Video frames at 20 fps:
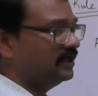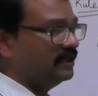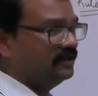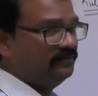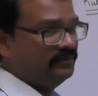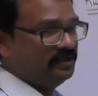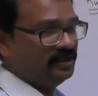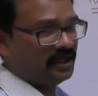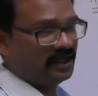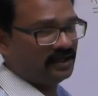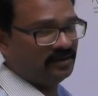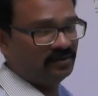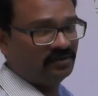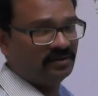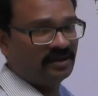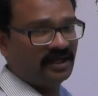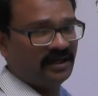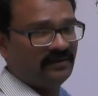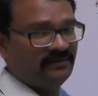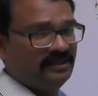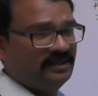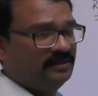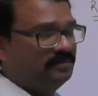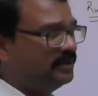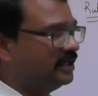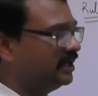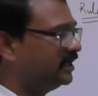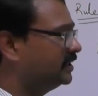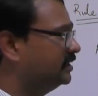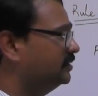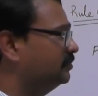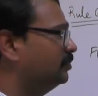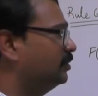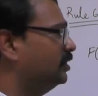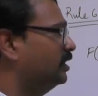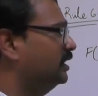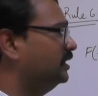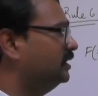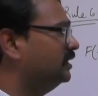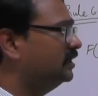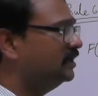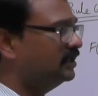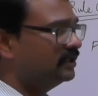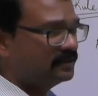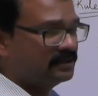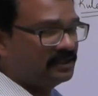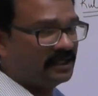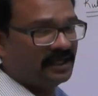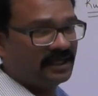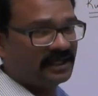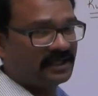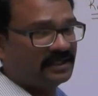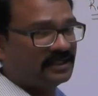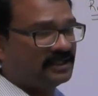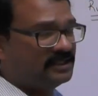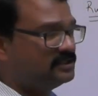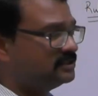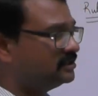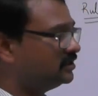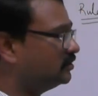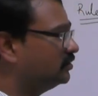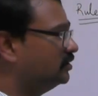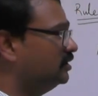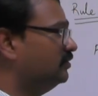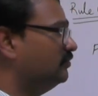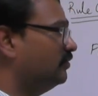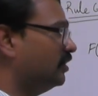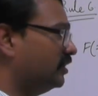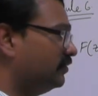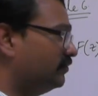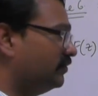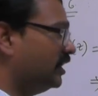and I don't have any breaking point, then I can consider only one